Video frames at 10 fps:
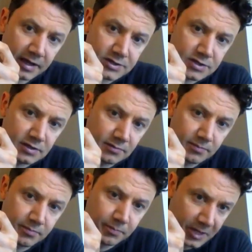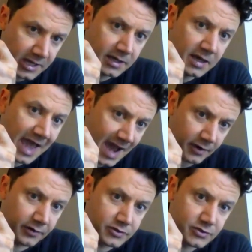guys being
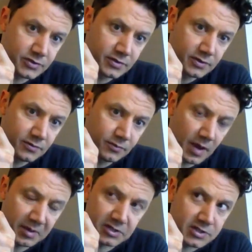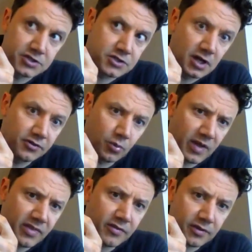hackers, because that's just not the
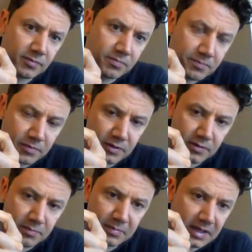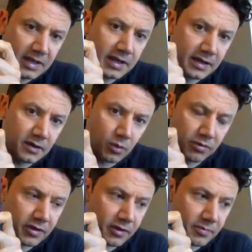way that the media or
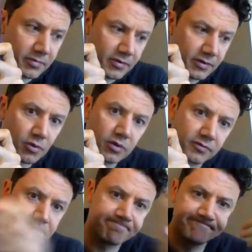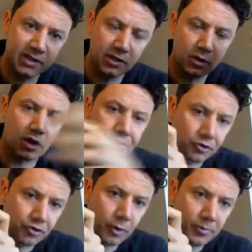the sort of, you know, cultural
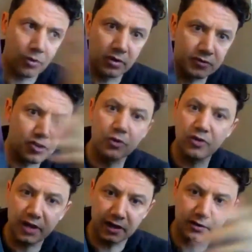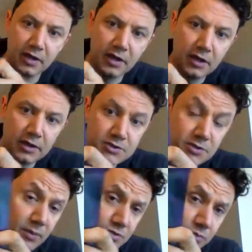tropes sort of associated. So
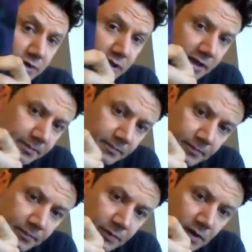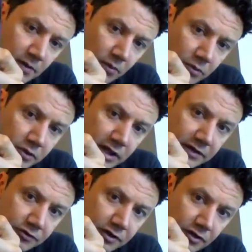that was really a really
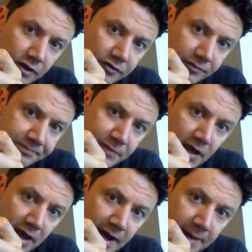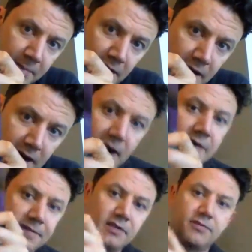interesting decision. I
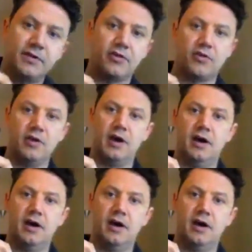think this